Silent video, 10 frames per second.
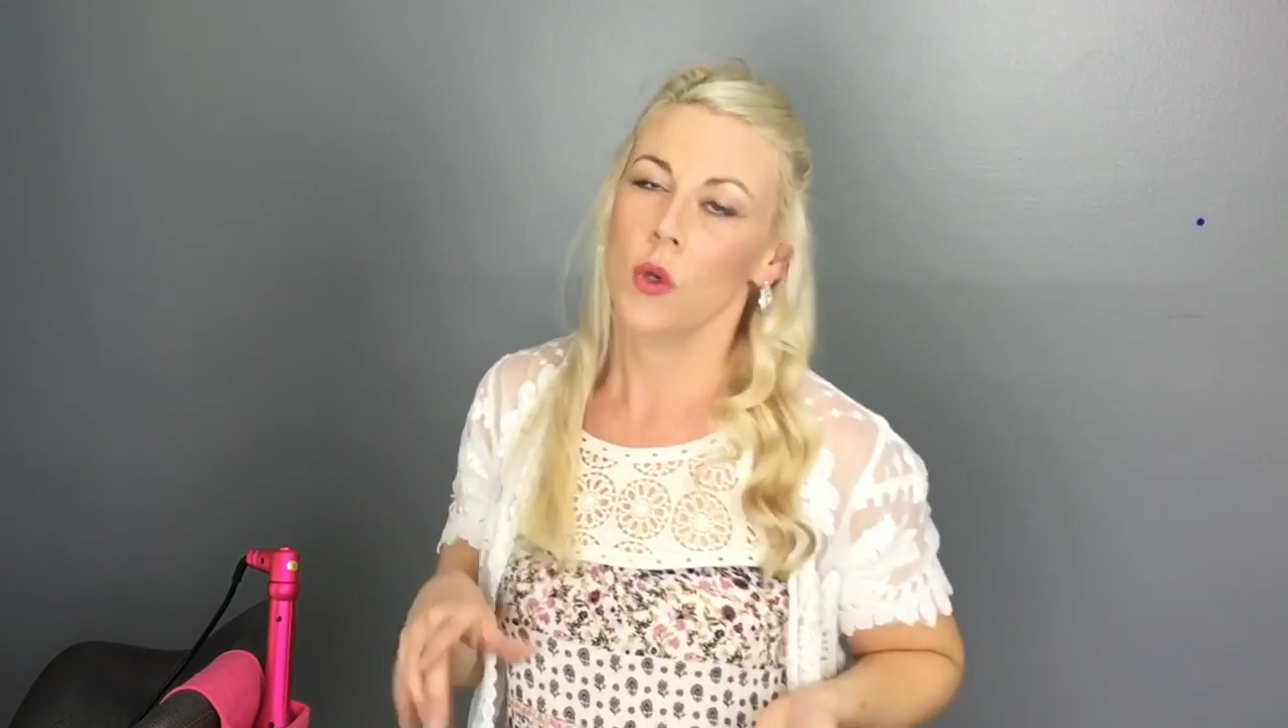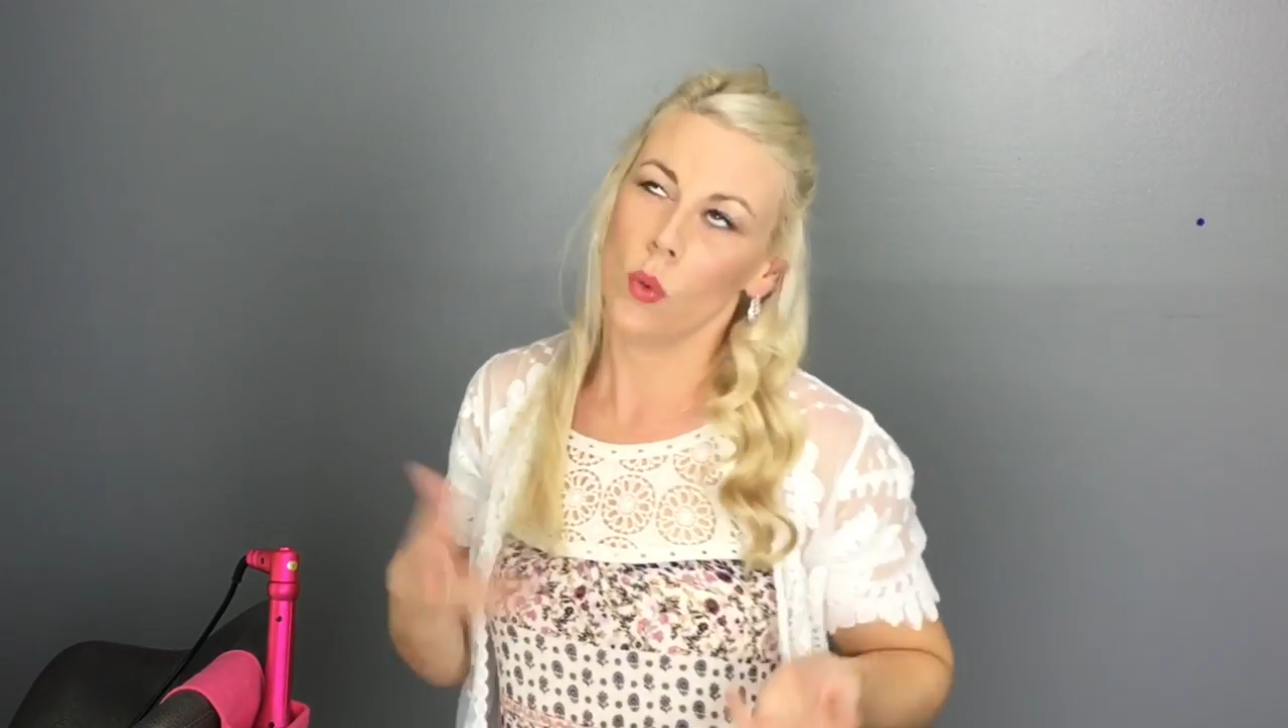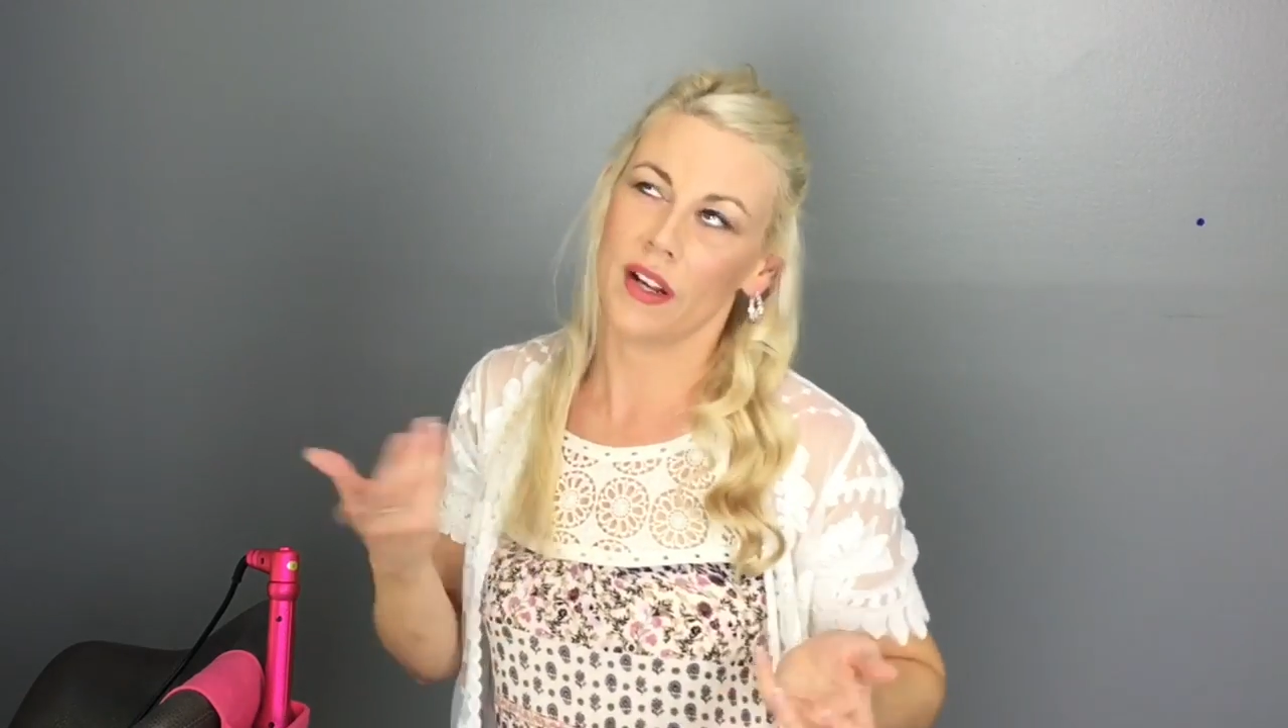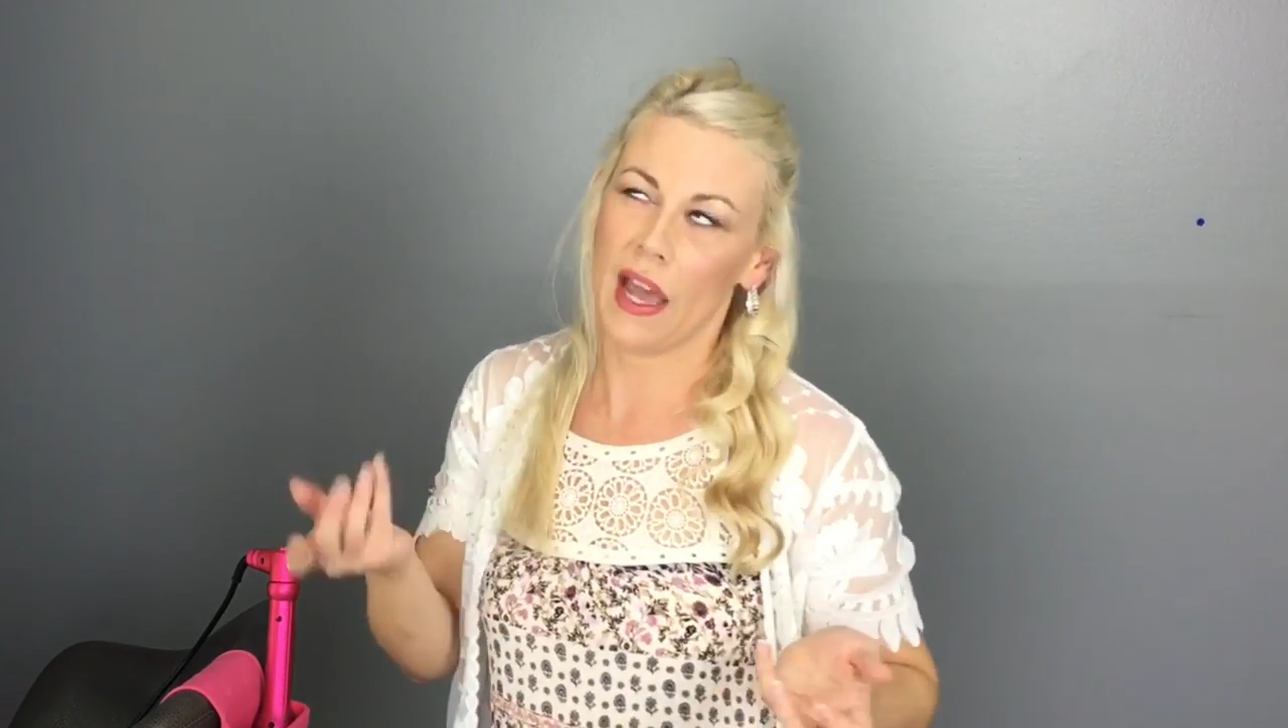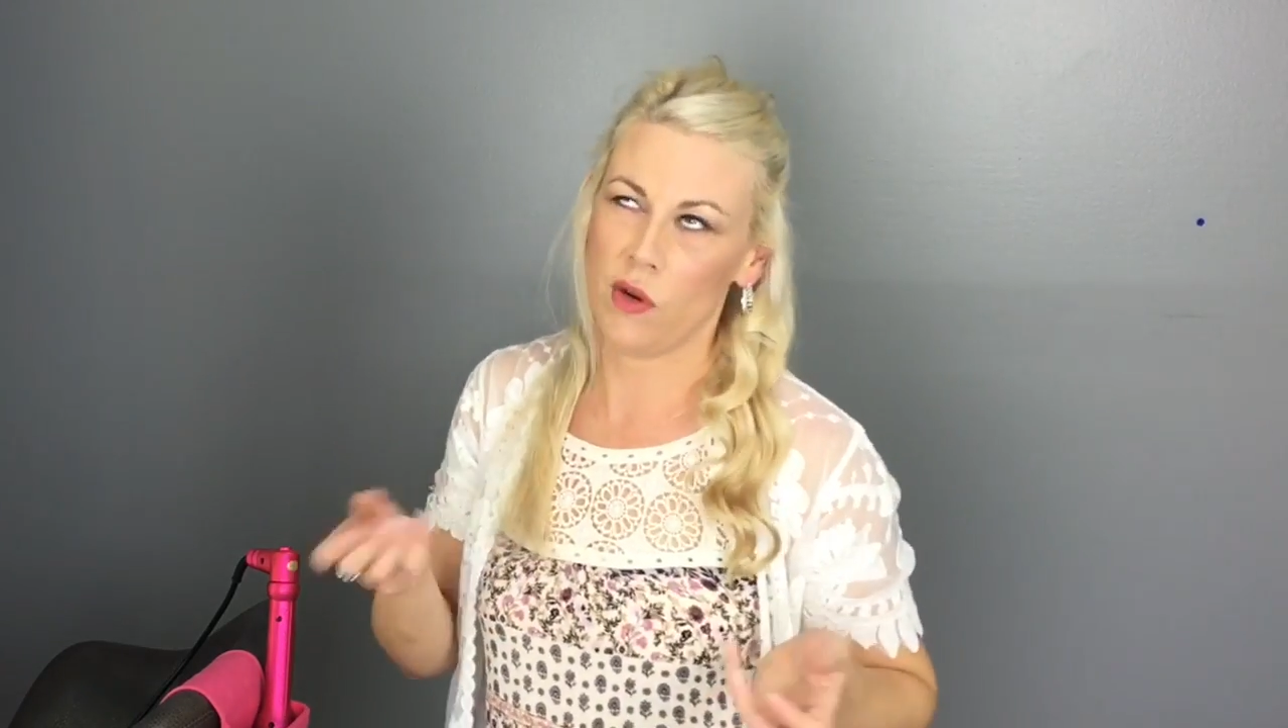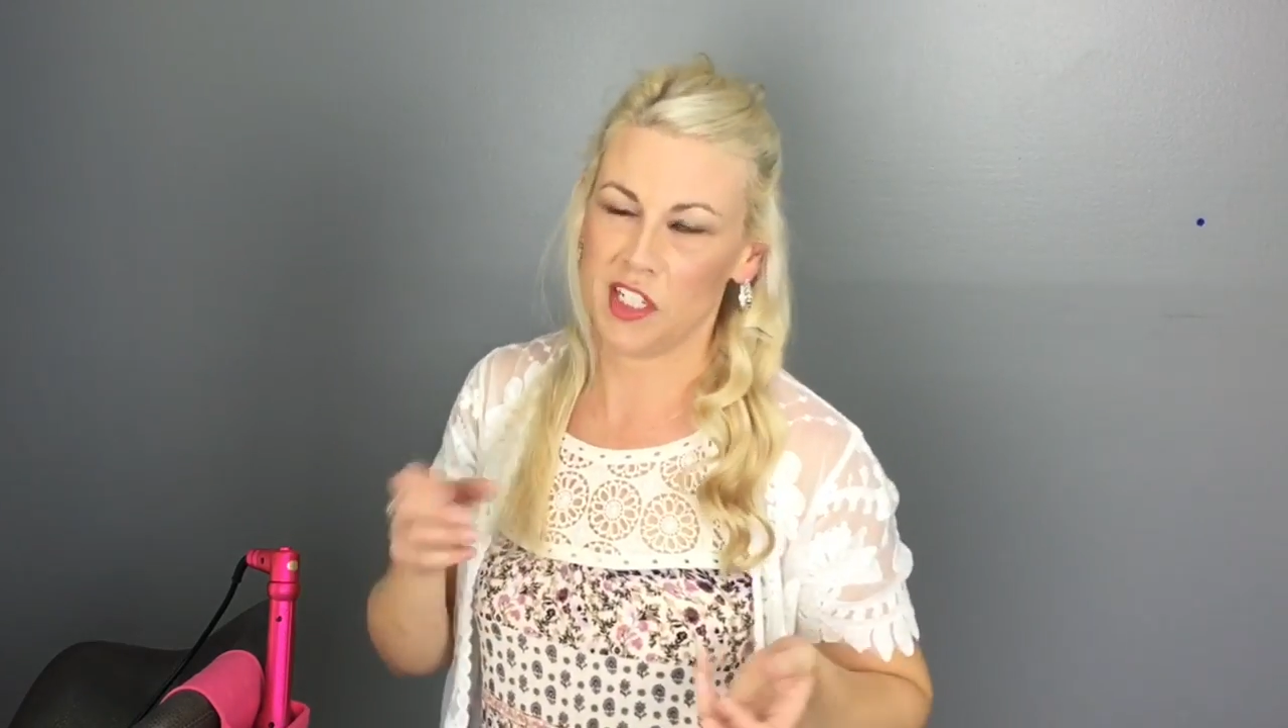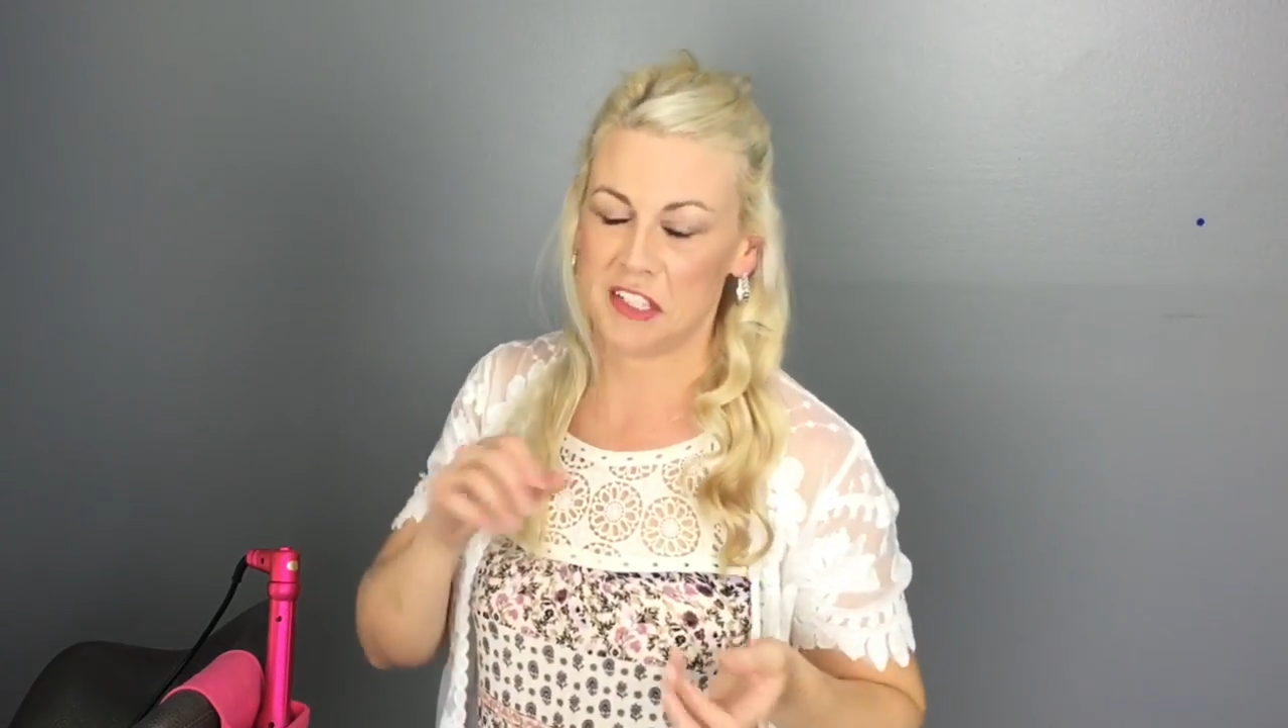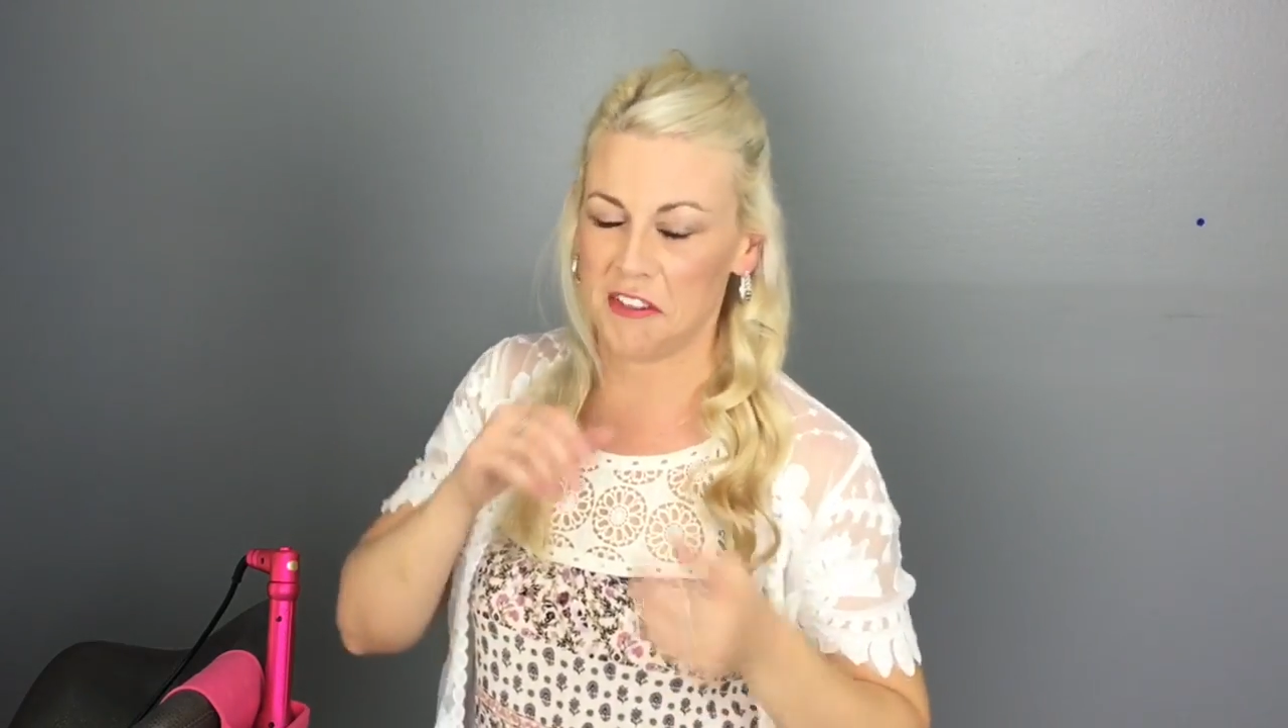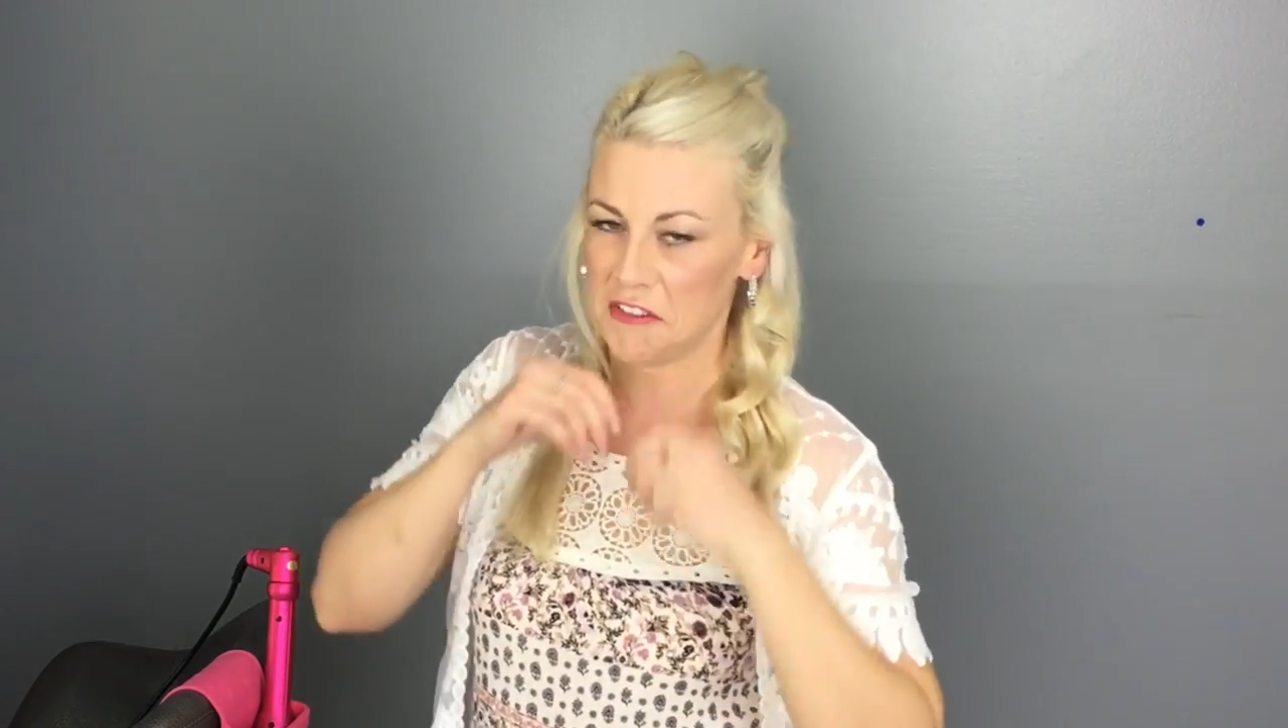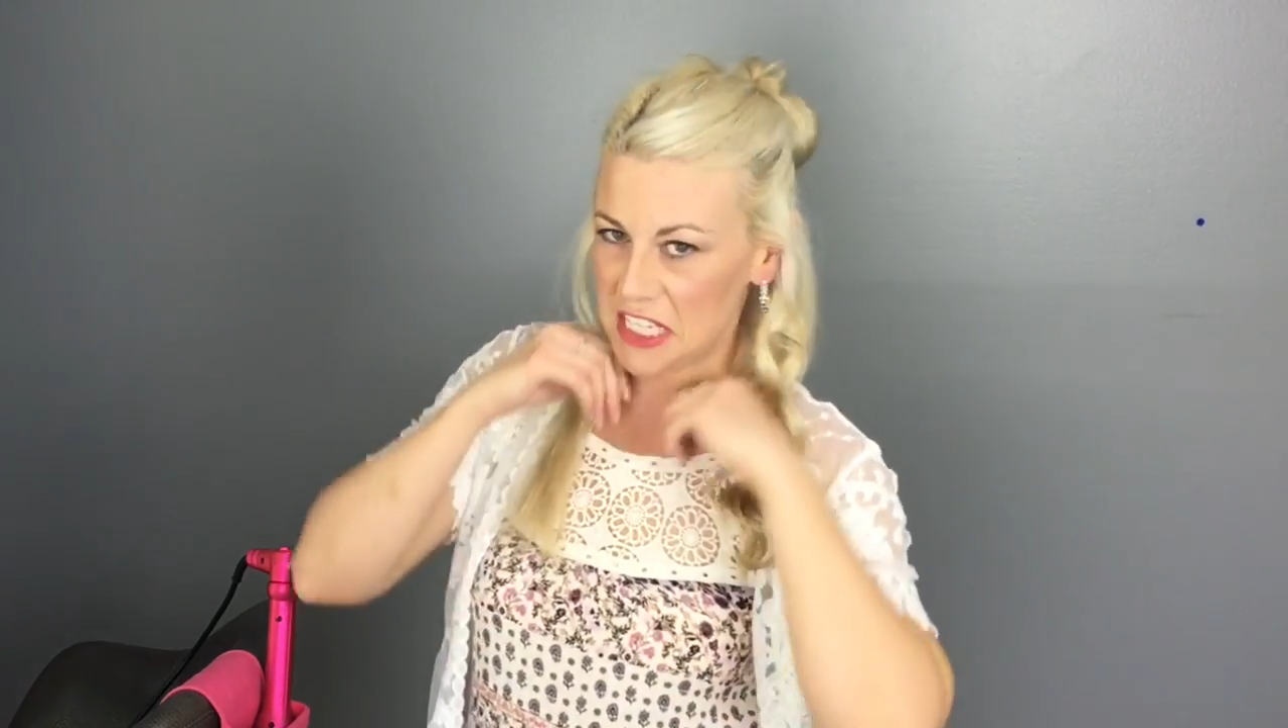well, counting
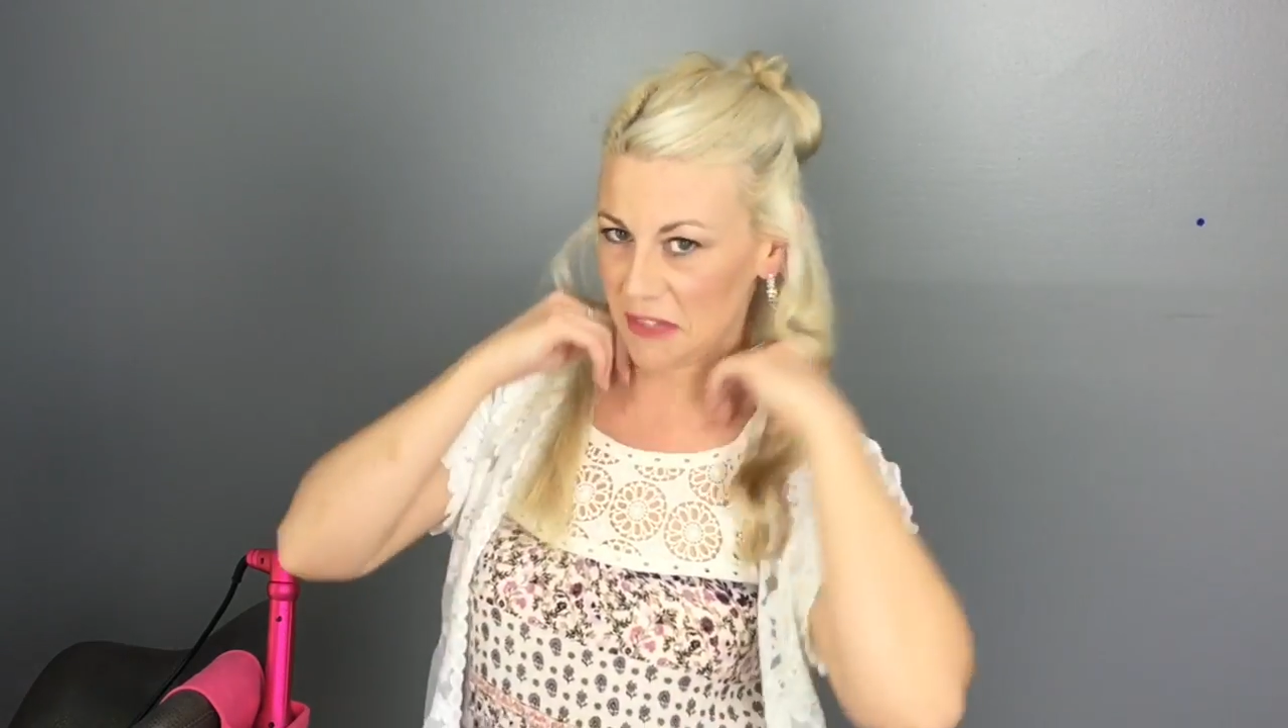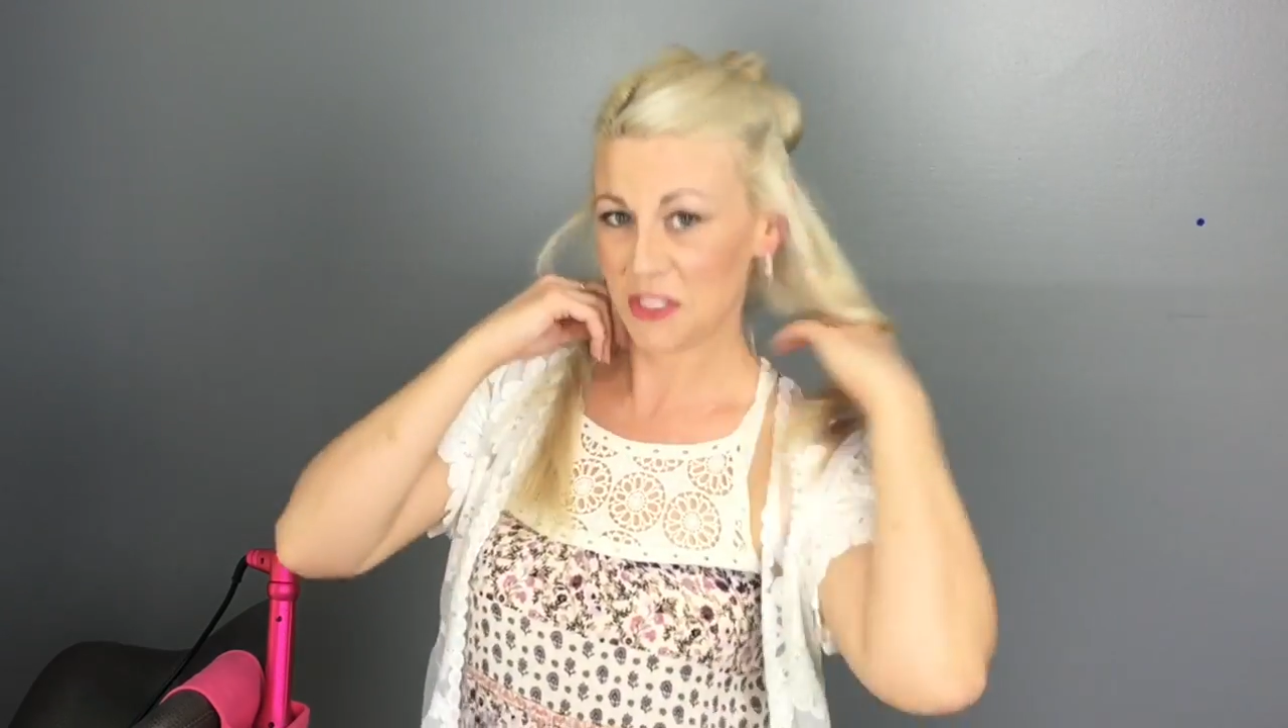to fifteen,